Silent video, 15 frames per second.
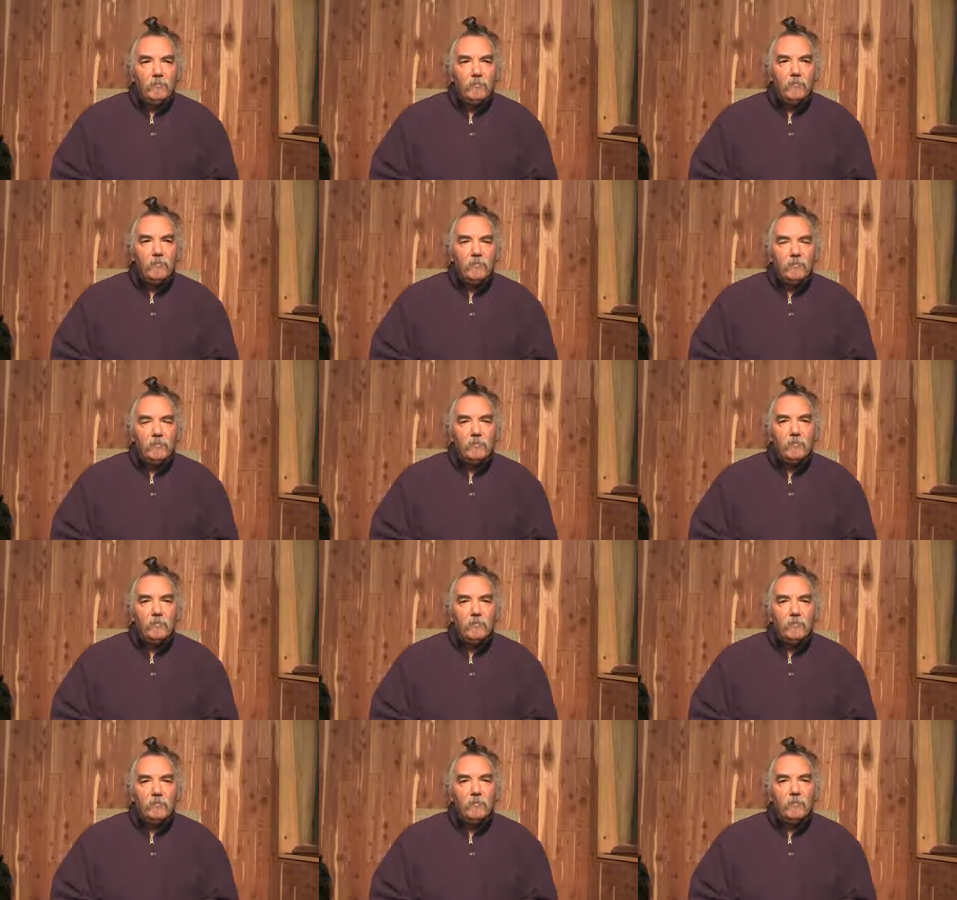you know, the
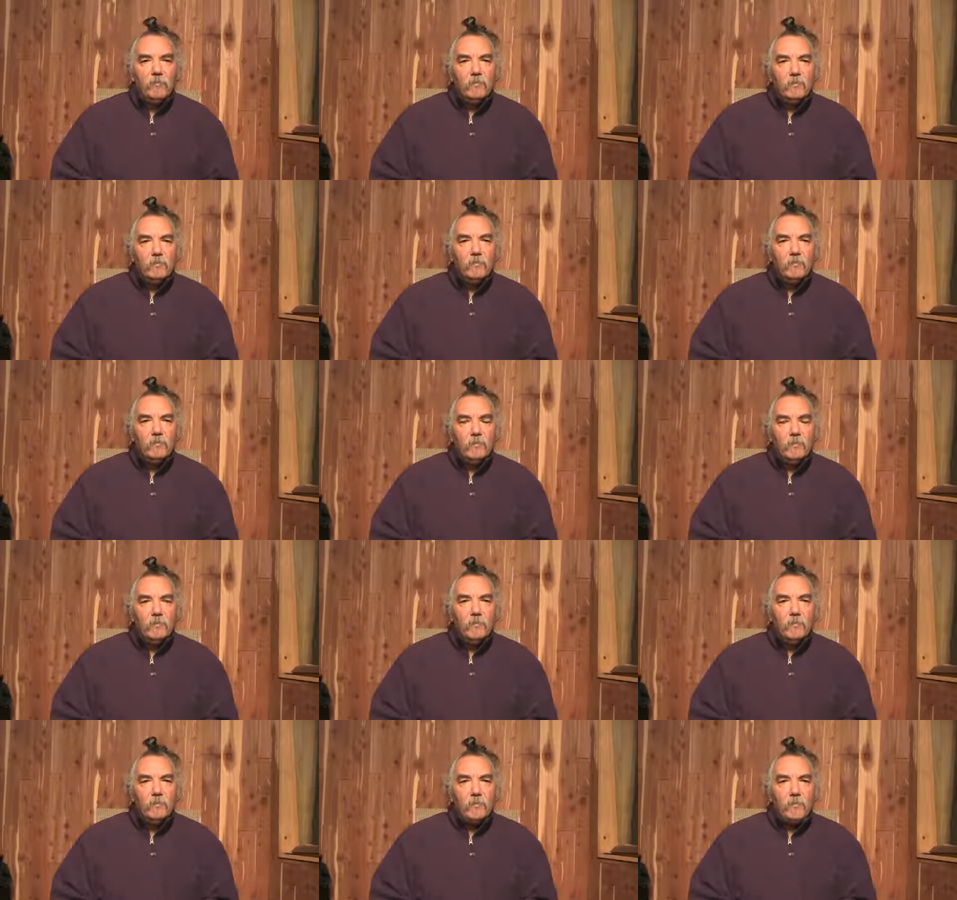temptation is to call it a
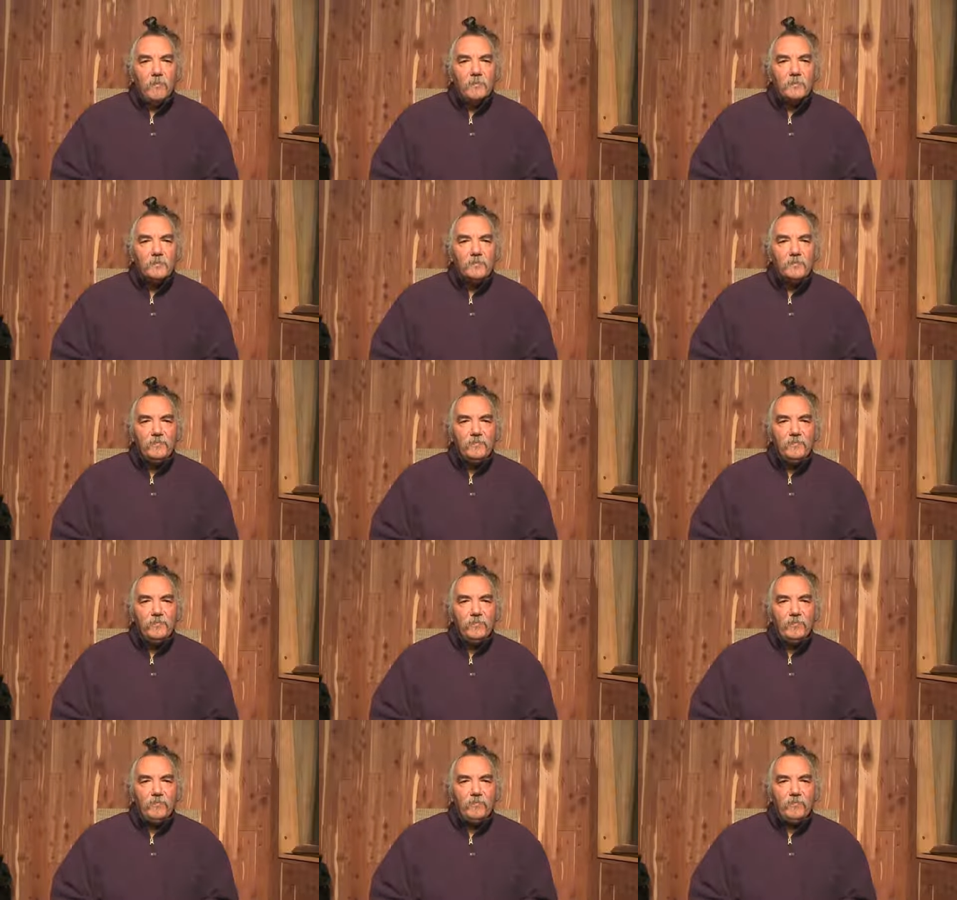universal thing
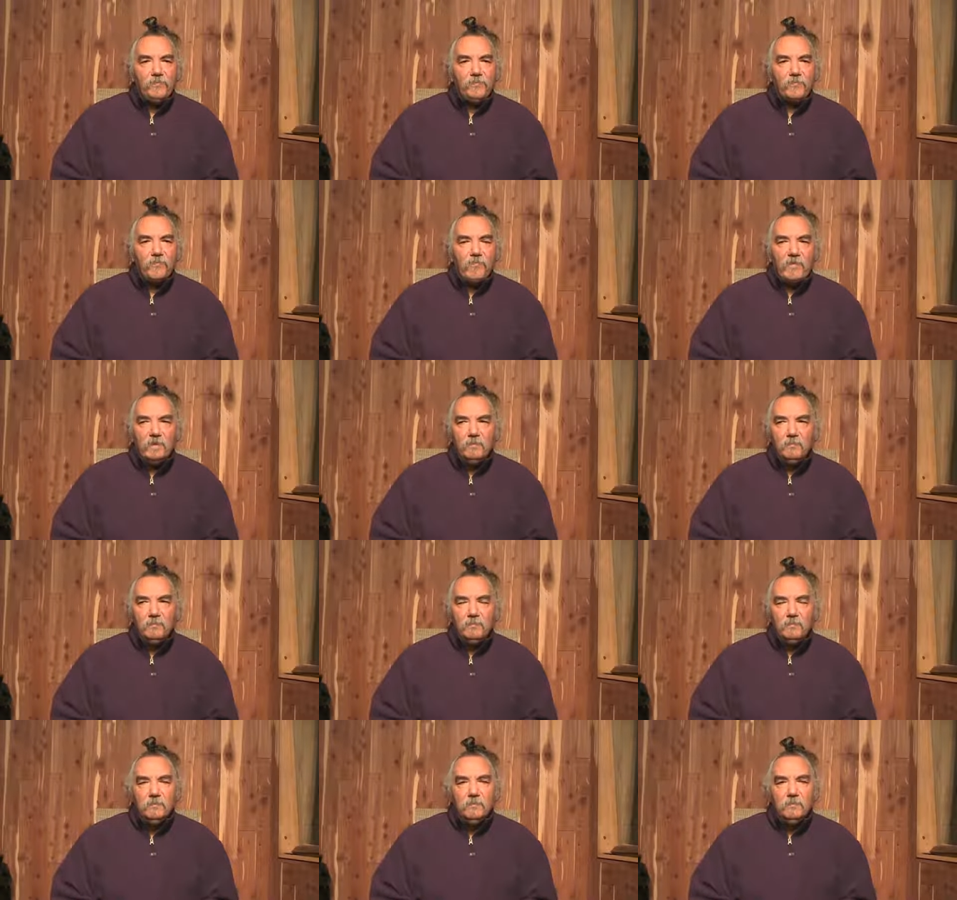and thus a true
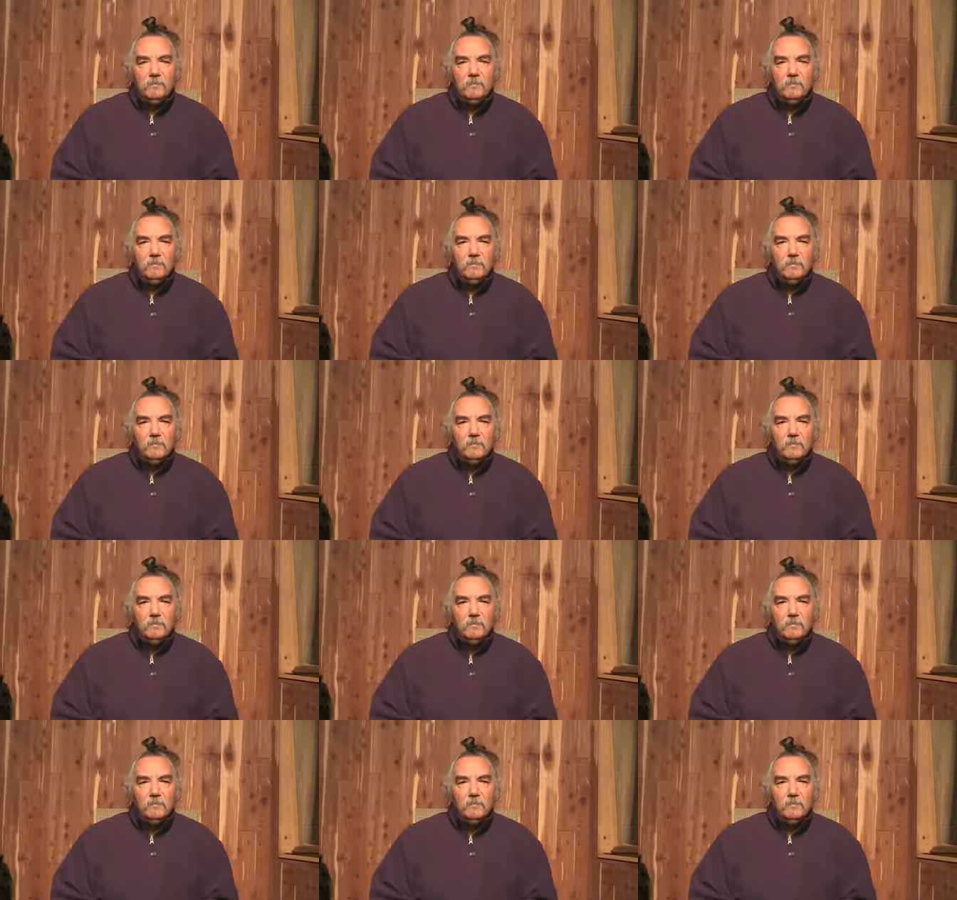thing. You know.